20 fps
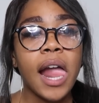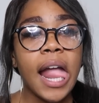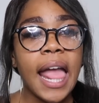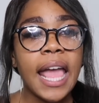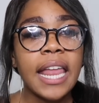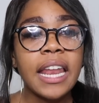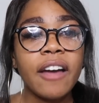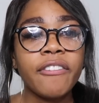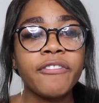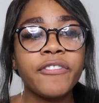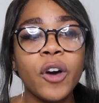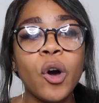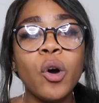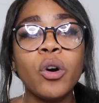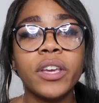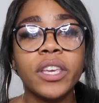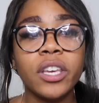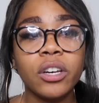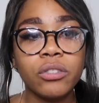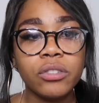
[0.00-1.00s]
And I
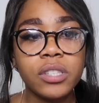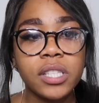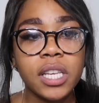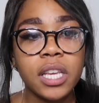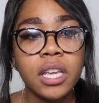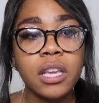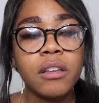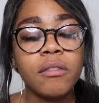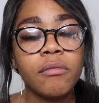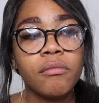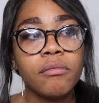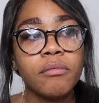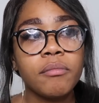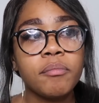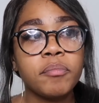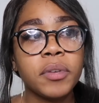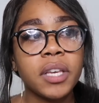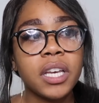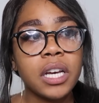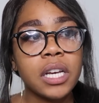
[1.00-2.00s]
felt guilty
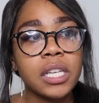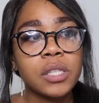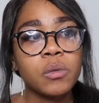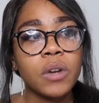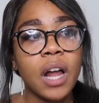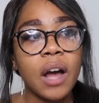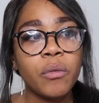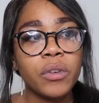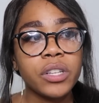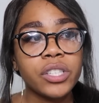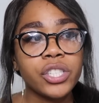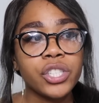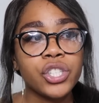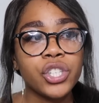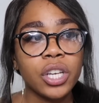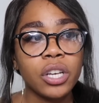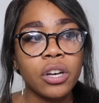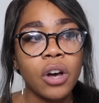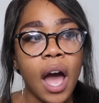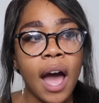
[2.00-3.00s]
because when I went to
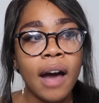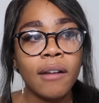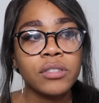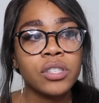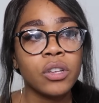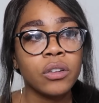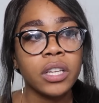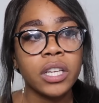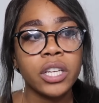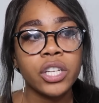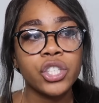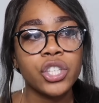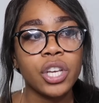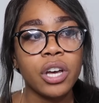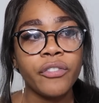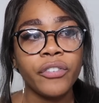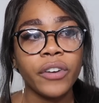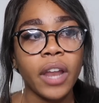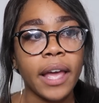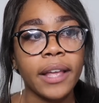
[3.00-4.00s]
jail, I was only in
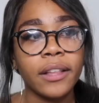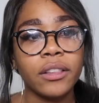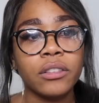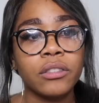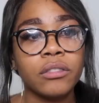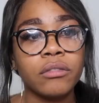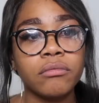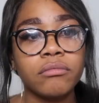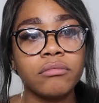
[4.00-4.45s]
jail for like